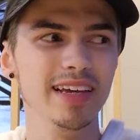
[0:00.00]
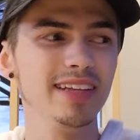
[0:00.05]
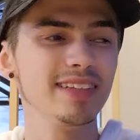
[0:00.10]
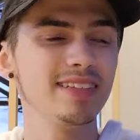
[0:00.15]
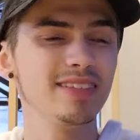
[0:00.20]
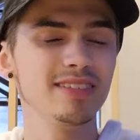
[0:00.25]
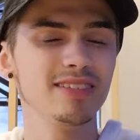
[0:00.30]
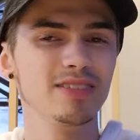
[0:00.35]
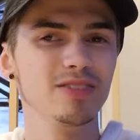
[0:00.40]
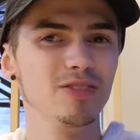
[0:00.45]

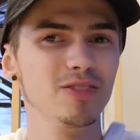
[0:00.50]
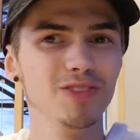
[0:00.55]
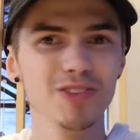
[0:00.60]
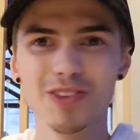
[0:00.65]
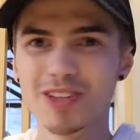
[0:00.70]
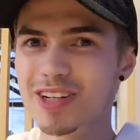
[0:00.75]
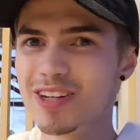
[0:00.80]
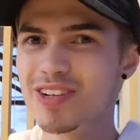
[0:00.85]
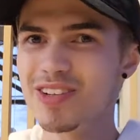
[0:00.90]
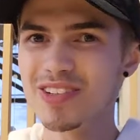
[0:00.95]
it's
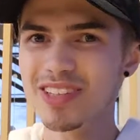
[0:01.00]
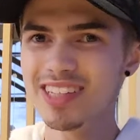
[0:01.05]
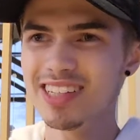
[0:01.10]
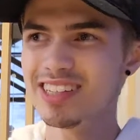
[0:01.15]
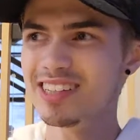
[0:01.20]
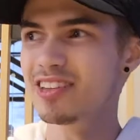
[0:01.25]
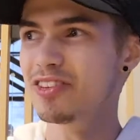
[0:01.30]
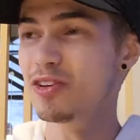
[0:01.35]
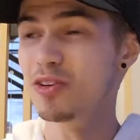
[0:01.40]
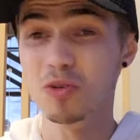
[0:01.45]

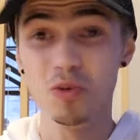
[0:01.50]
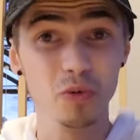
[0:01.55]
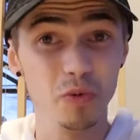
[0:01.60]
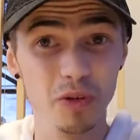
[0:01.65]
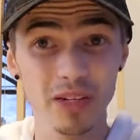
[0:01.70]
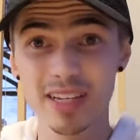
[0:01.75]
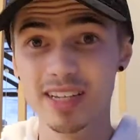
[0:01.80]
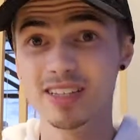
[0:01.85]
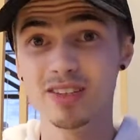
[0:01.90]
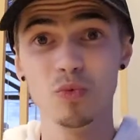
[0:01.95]
literally the
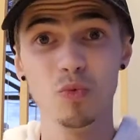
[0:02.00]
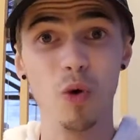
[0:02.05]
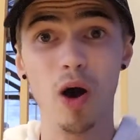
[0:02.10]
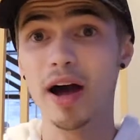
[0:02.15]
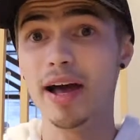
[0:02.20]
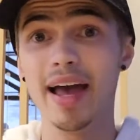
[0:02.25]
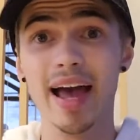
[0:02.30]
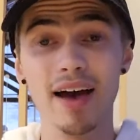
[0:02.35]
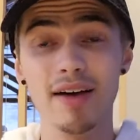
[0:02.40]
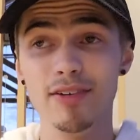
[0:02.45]
reason
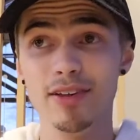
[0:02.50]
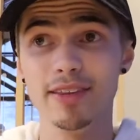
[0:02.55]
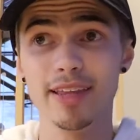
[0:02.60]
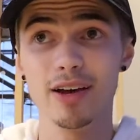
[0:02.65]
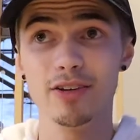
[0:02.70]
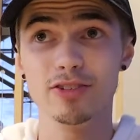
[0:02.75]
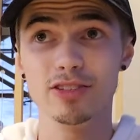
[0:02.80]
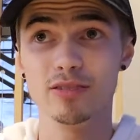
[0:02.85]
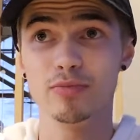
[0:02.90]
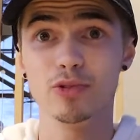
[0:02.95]
why I have a
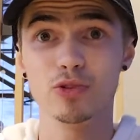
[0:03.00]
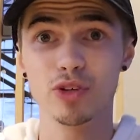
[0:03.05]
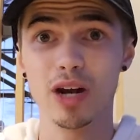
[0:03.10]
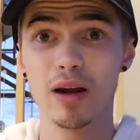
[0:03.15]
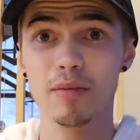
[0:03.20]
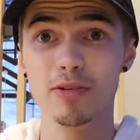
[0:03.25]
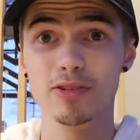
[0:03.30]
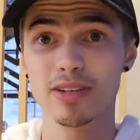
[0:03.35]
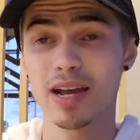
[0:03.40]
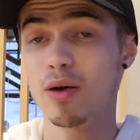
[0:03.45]
thousand
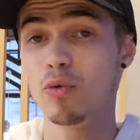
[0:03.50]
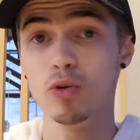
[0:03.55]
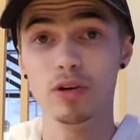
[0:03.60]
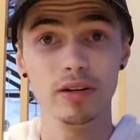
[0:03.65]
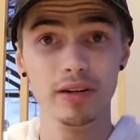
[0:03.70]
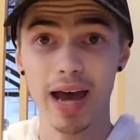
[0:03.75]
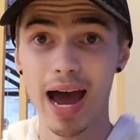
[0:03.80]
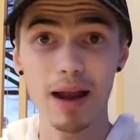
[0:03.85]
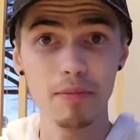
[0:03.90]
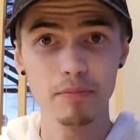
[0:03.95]
subscribers. I
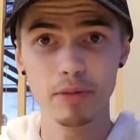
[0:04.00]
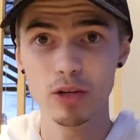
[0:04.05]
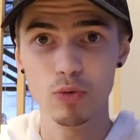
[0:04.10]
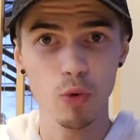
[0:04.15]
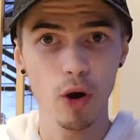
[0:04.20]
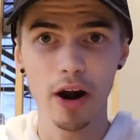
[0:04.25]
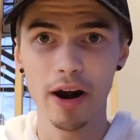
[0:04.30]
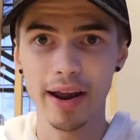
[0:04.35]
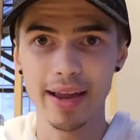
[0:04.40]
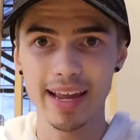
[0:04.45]
would not be
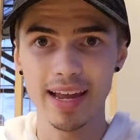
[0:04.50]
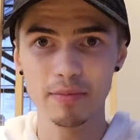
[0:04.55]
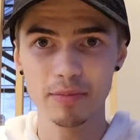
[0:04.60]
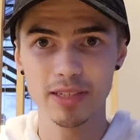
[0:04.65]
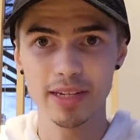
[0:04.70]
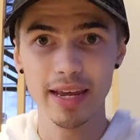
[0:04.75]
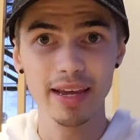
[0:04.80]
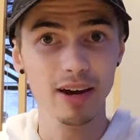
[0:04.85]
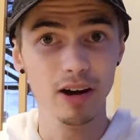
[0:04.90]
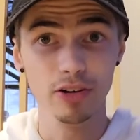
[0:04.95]
where I am
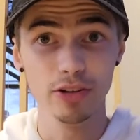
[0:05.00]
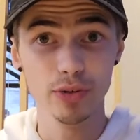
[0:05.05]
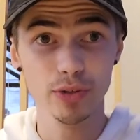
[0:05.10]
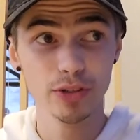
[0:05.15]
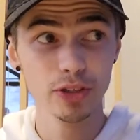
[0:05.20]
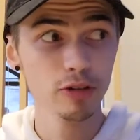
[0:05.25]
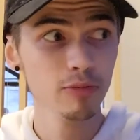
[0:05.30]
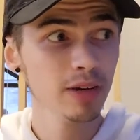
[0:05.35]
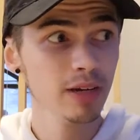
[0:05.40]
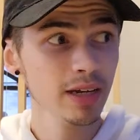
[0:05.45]
today on
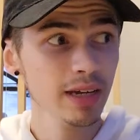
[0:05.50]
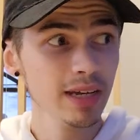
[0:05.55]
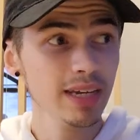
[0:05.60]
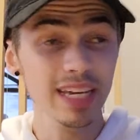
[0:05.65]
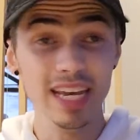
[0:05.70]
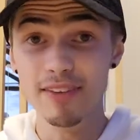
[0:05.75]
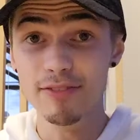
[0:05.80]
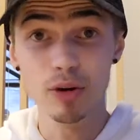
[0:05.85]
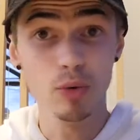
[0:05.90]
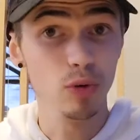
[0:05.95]
YouTube
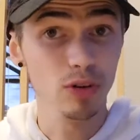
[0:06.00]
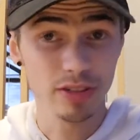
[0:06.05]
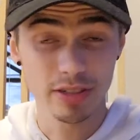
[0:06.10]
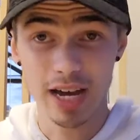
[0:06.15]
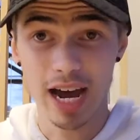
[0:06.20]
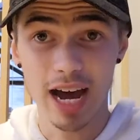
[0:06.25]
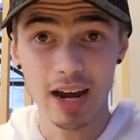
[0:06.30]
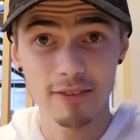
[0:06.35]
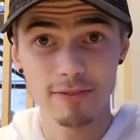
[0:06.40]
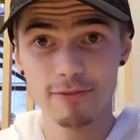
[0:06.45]
if it was
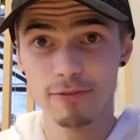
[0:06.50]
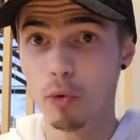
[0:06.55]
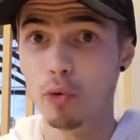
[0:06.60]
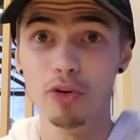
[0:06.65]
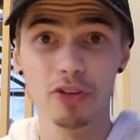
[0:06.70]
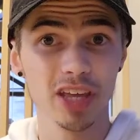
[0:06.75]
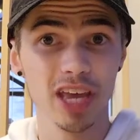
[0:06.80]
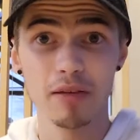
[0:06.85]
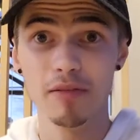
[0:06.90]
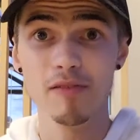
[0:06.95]
not
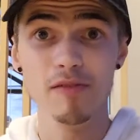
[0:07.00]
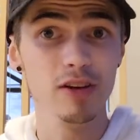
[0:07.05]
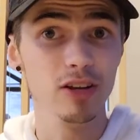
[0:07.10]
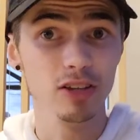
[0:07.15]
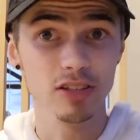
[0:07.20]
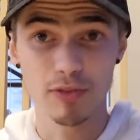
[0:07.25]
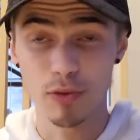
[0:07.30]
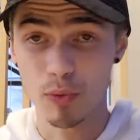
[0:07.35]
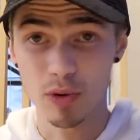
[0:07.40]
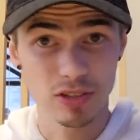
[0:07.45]
for the gaming
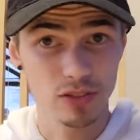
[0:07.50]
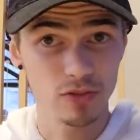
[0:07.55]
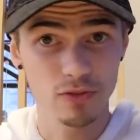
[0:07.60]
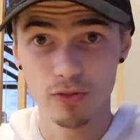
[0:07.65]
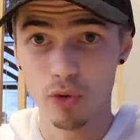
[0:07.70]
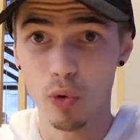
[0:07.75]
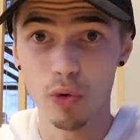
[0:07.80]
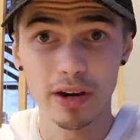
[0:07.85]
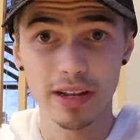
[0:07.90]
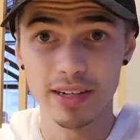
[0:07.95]
videos, if it wasn't
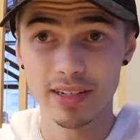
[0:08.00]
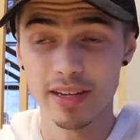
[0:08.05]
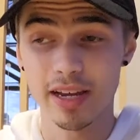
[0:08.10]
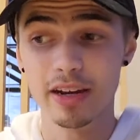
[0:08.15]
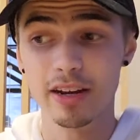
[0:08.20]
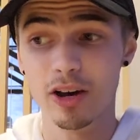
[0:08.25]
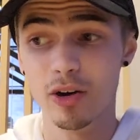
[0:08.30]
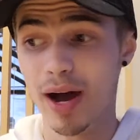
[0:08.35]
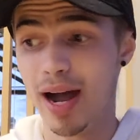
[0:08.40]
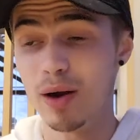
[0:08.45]
for
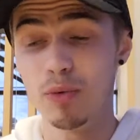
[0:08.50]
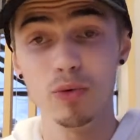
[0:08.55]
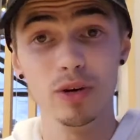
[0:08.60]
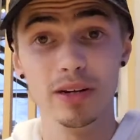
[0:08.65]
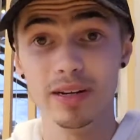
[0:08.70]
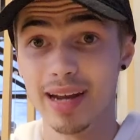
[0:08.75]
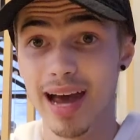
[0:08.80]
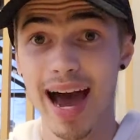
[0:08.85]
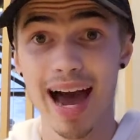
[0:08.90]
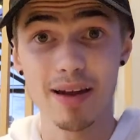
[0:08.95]
Nintendo, I
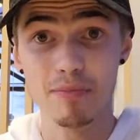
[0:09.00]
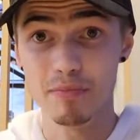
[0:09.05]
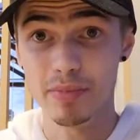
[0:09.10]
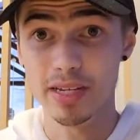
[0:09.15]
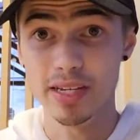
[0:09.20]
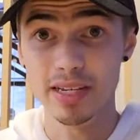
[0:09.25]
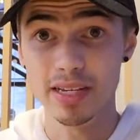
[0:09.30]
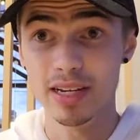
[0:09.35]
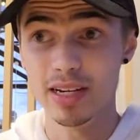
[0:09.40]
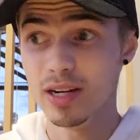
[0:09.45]
would not
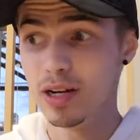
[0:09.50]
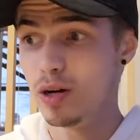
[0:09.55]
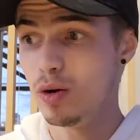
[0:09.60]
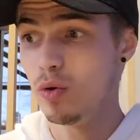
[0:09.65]
be